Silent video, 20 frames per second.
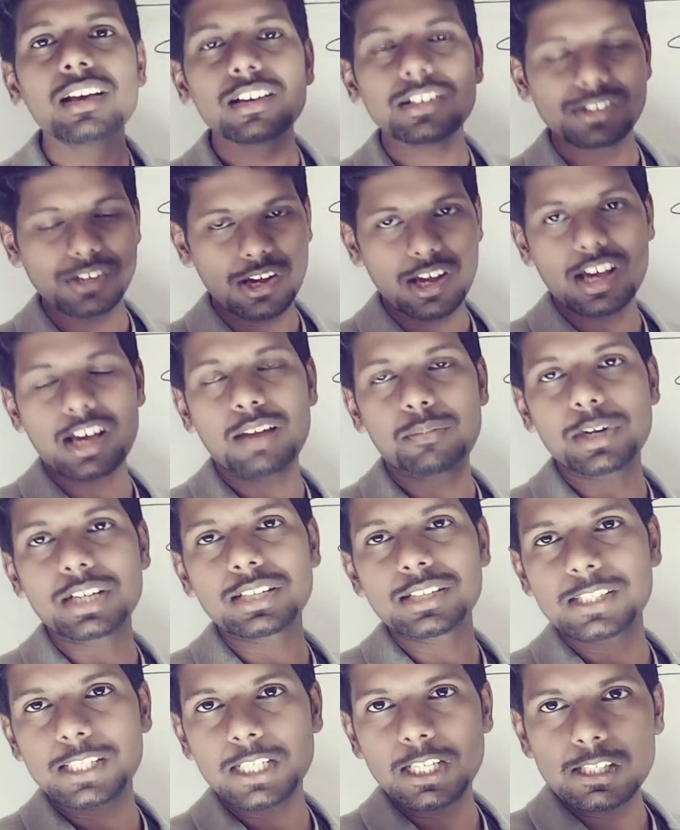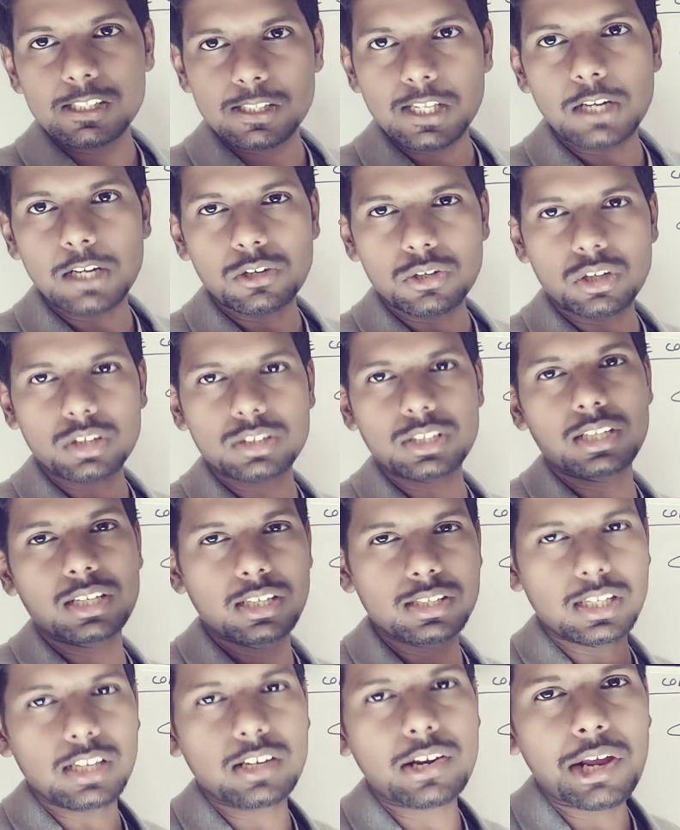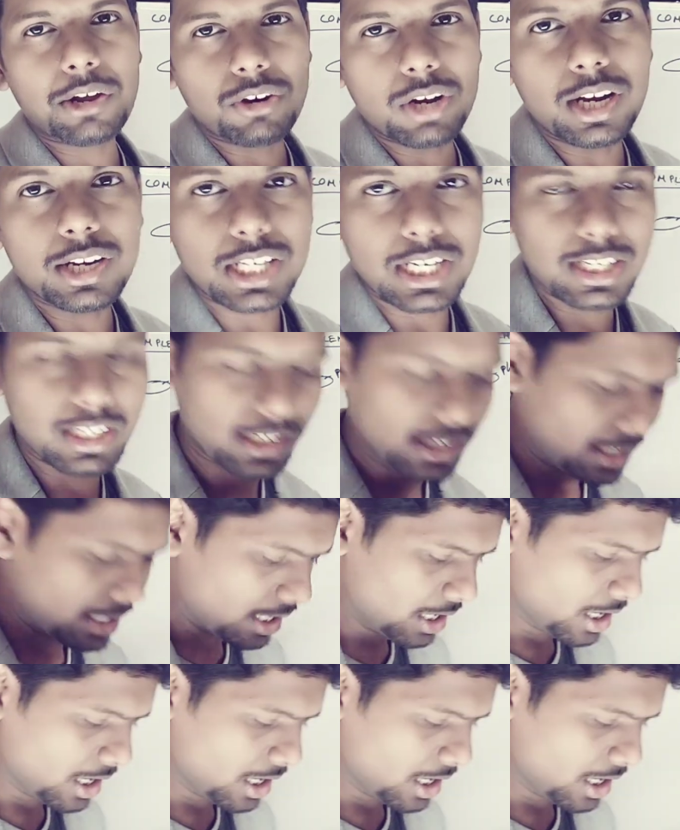So helper T cells, cytotoxic T cell, regulatory.